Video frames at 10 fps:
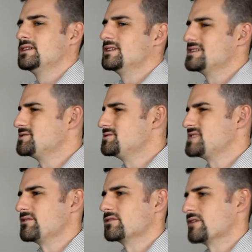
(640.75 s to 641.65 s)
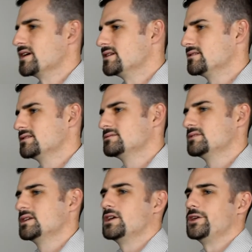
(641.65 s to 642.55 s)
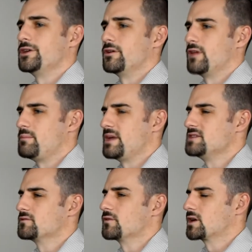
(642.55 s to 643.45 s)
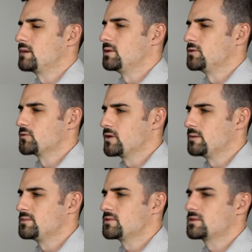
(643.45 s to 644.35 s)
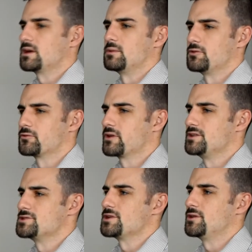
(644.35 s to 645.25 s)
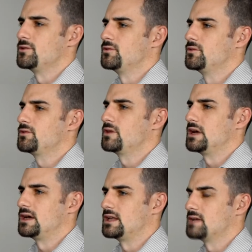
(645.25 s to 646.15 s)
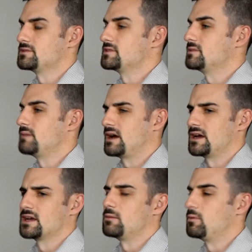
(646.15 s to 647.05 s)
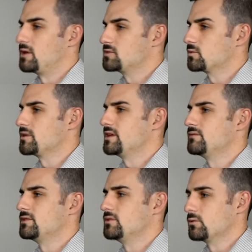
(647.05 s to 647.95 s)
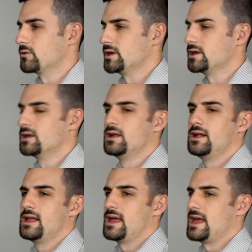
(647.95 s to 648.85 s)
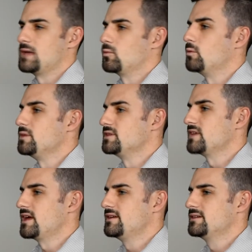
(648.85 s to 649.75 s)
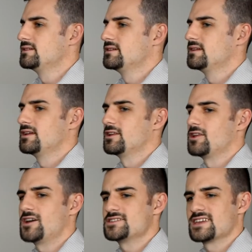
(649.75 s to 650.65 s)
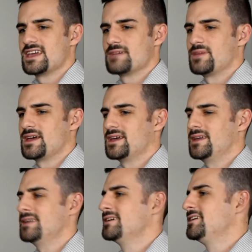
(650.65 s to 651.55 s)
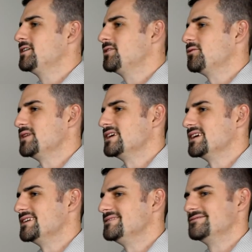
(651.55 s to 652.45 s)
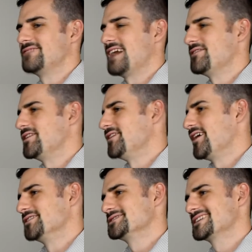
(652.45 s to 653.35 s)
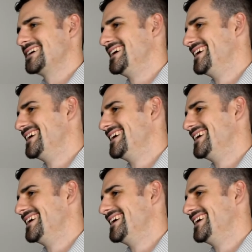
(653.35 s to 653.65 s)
Let's do $7,000. You know, that pays for a couple of trips, a couple of trade shows, allows us to buy a couple months worth of inventory, and we'll be set. Launch the campaign, we get $500